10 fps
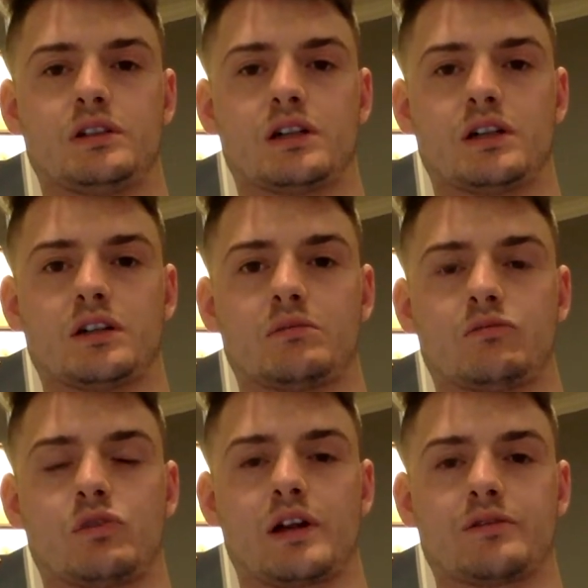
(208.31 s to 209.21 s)

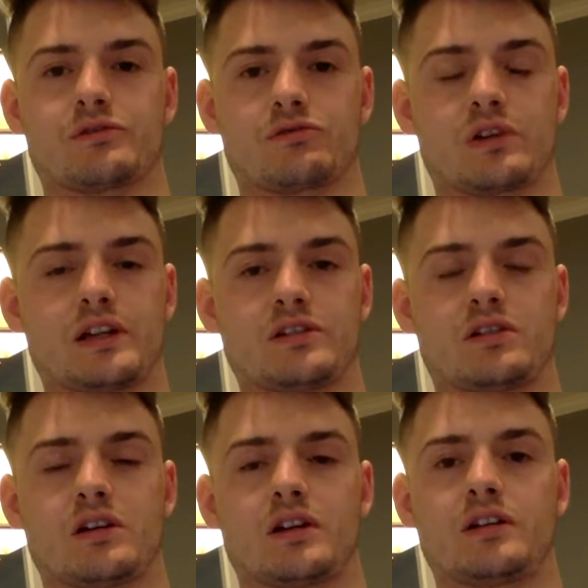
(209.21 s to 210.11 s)
what I was raised
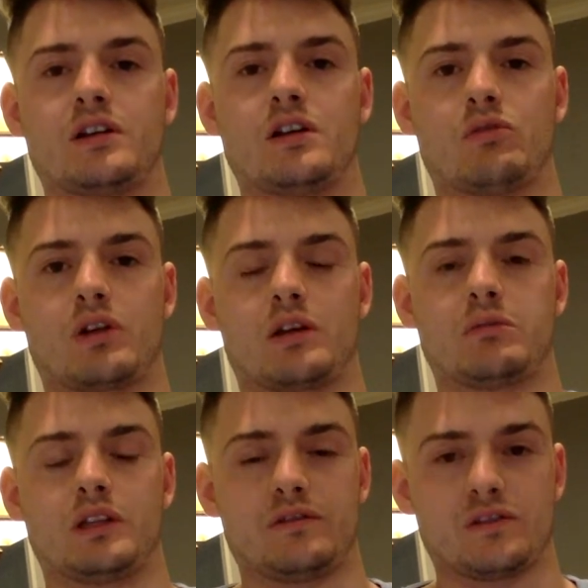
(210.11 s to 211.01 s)
on, what I
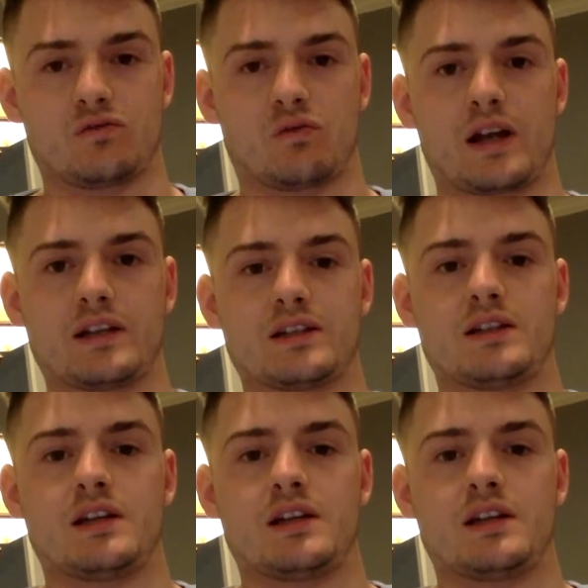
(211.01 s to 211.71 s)
believe is right,